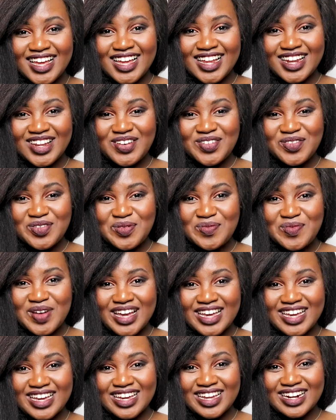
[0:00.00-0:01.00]
Hello, we're
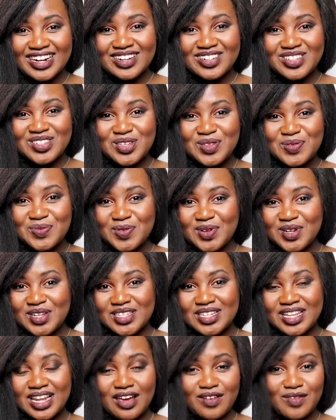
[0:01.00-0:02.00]
back again and it's Responding
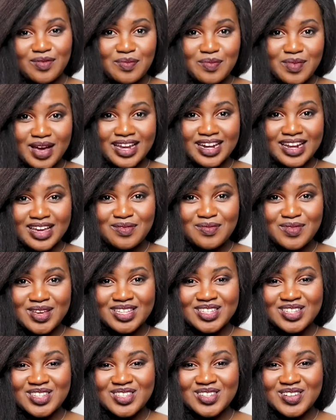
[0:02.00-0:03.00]
to Life. My name
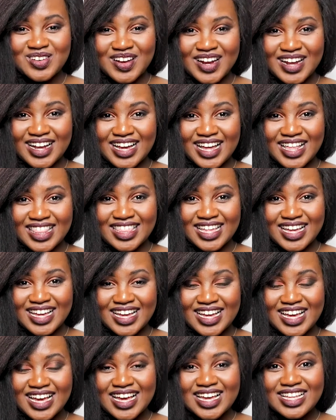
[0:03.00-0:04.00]
is Victoria NKATHA.
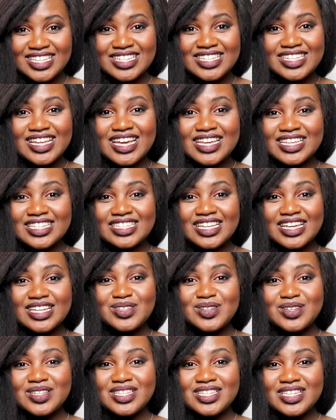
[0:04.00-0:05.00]
Today is day
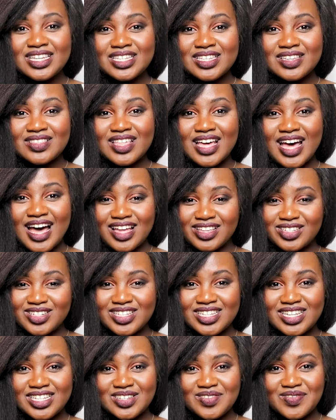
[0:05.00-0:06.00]
26 of the 100
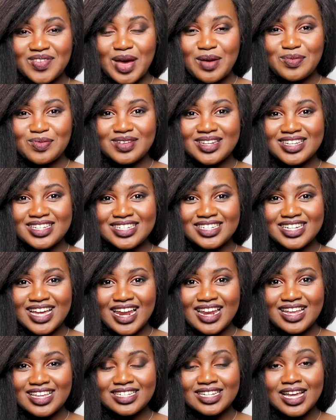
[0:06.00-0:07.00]
Days of Happiness
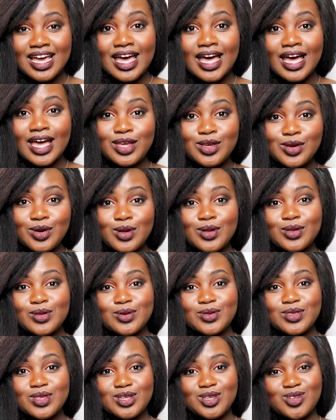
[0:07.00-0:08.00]
Challenge and you all
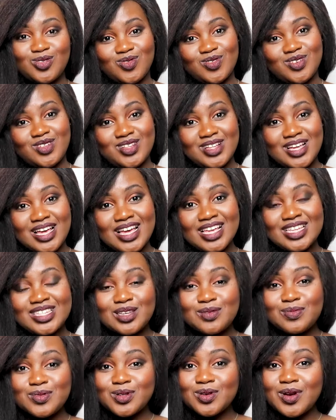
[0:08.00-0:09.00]
know the drill.
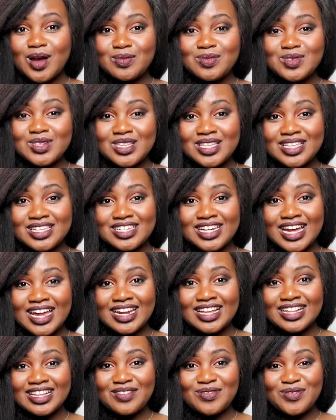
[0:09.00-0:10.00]
Subscribe to the
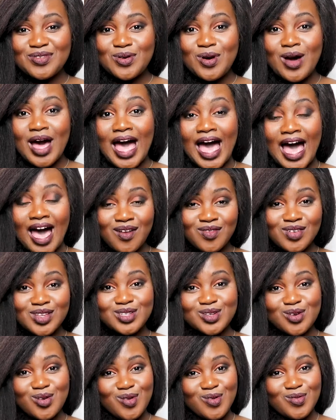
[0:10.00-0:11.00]
channel if you
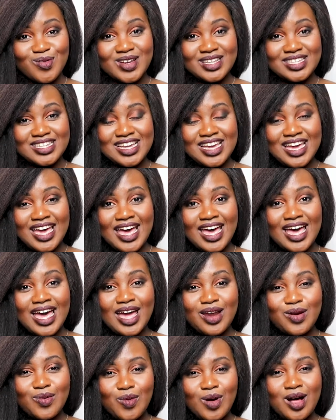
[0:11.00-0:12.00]
haven't already
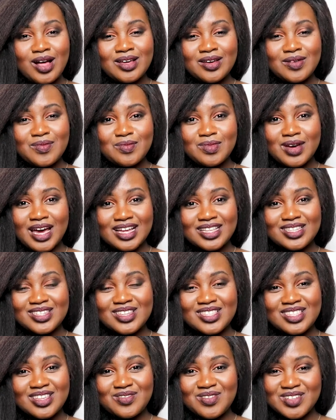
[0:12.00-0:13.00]
and welcome back
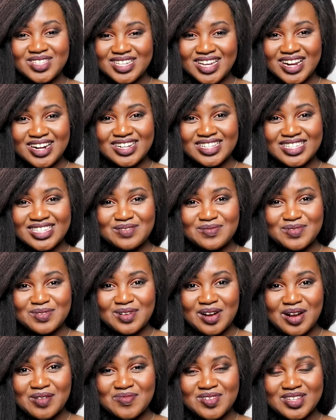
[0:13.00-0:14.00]
to the returning
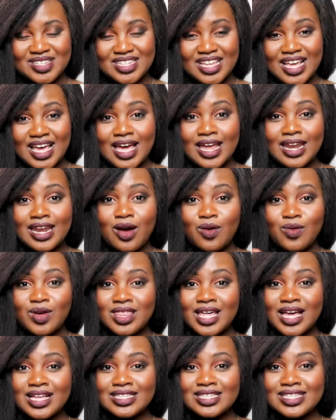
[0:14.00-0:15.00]
subscribers. Now with
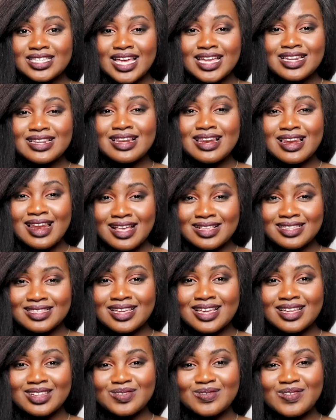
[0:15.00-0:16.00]
that said, let's
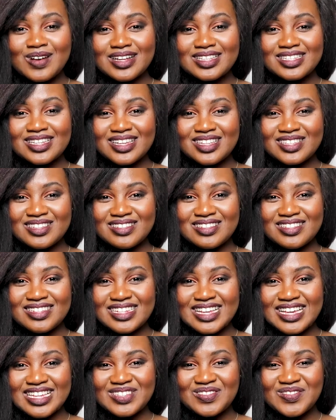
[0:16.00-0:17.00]
get right into
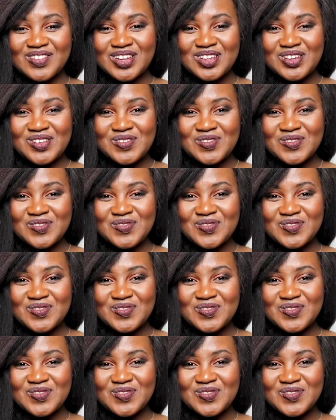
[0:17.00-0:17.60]
today's video.